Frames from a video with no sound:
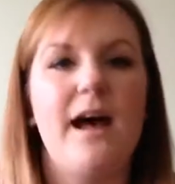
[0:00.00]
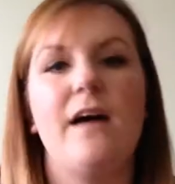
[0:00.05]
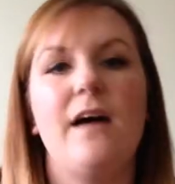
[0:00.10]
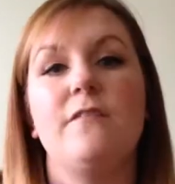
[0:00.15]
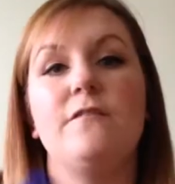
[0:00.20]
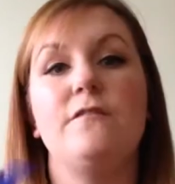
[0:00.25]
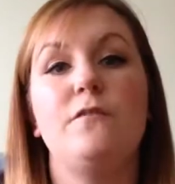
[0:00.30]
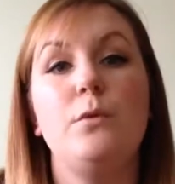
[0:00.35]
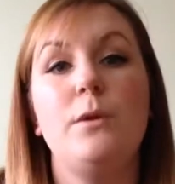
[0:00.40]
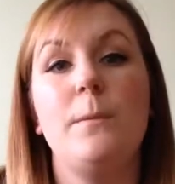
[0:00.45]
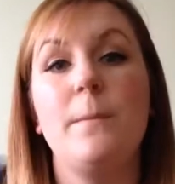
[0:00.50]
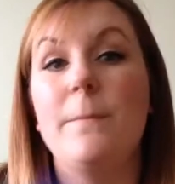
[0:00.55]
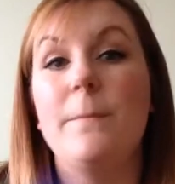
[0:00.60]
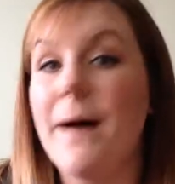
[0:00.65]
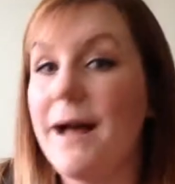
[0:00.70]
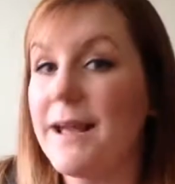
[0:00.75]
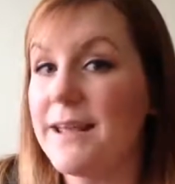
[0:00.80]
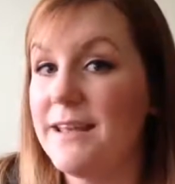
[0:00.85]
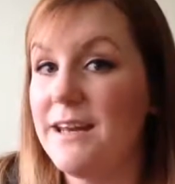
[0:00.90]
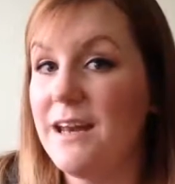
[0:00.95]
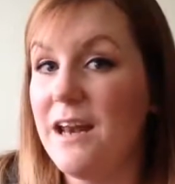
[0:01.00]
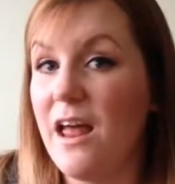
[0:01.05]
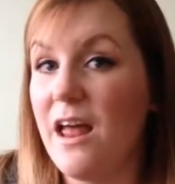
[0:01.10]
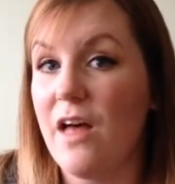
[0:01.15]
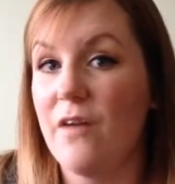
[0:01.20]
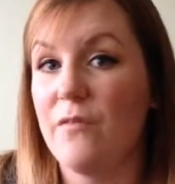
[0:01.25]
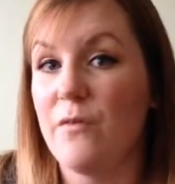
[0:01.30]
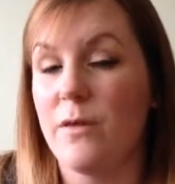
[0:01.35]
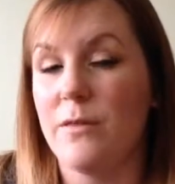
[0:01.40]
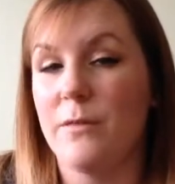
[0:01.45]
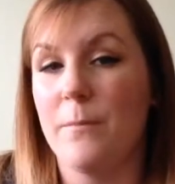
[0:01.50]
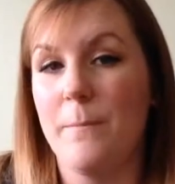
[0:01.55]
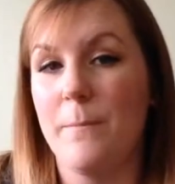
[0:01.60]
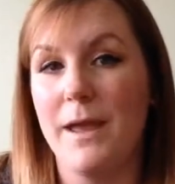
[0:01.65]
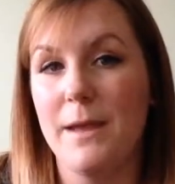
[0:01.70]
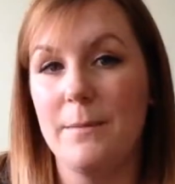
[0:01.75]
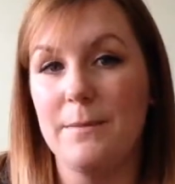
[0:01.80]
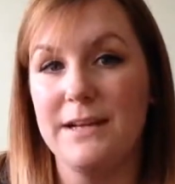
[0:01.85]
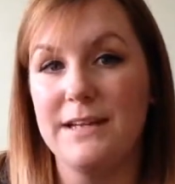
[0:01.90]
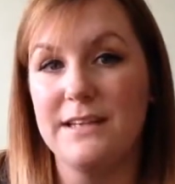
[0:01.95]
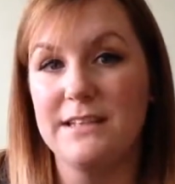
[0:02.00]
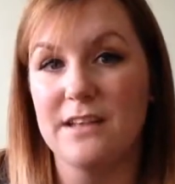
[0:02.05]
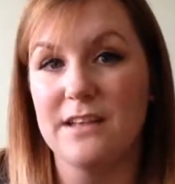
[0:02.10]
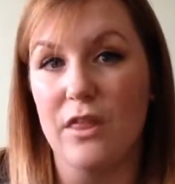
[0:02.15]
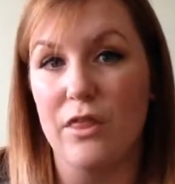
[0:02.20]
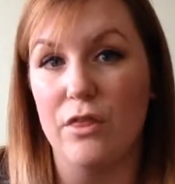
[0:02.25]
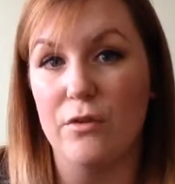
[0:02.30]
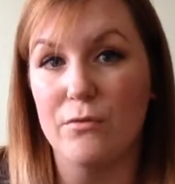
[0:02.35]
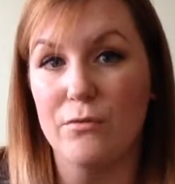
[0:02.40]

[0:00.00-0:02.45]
have fallen back in love with Maybelline's The